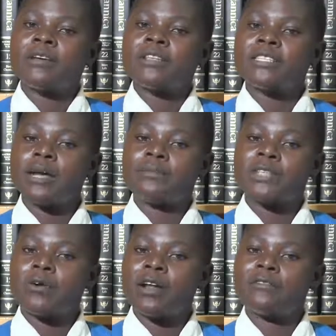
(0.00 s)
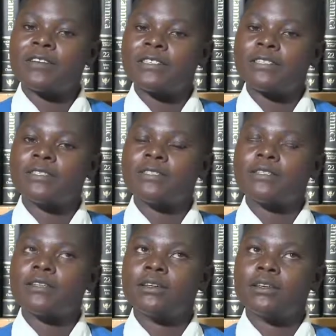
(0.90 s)
chapter 1,
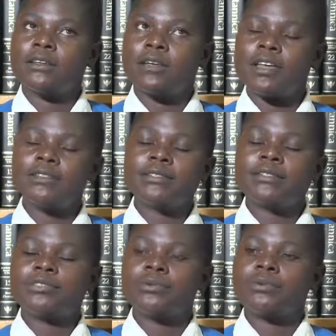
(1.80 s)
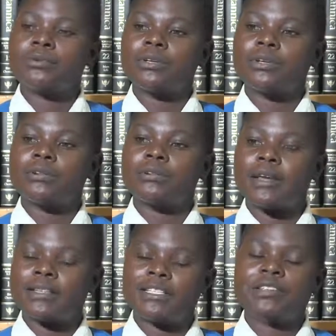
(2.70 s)
verse 8 to
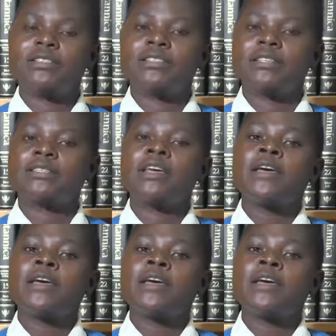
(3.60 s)
13, says,